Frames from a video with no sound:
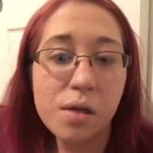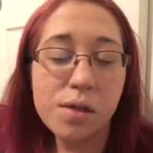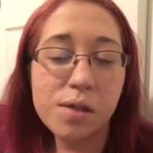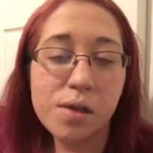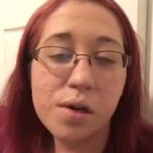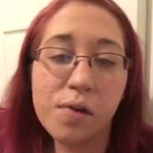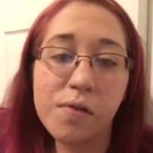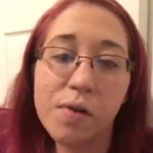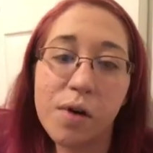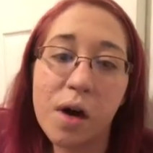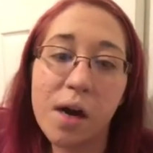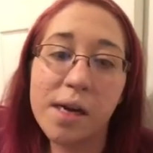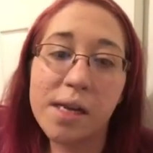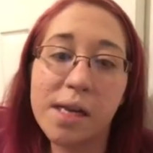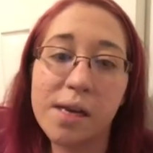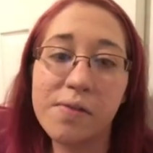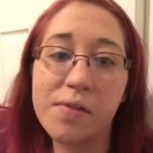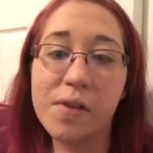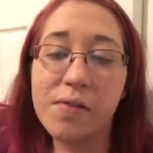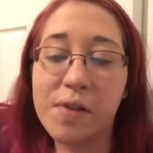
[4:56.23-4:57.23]
So overall, I'd
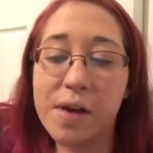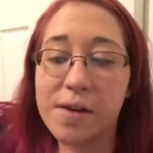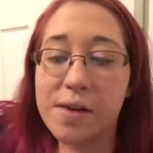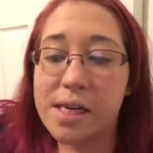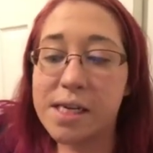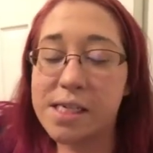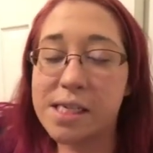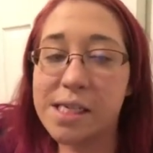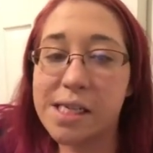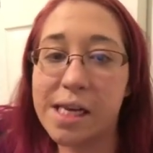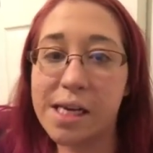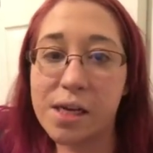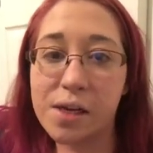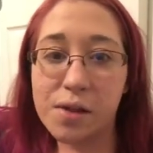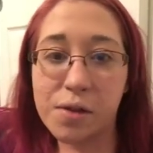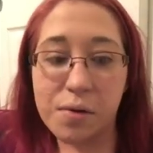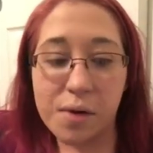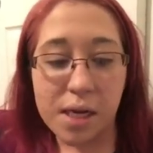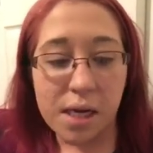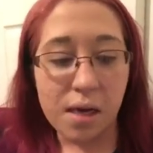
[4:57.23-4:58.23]
give the foundation like a
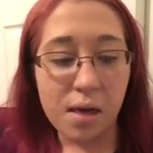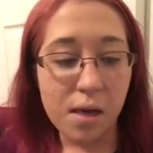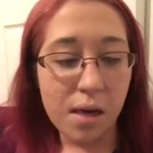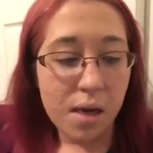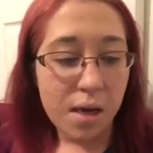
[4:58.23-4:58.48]
3.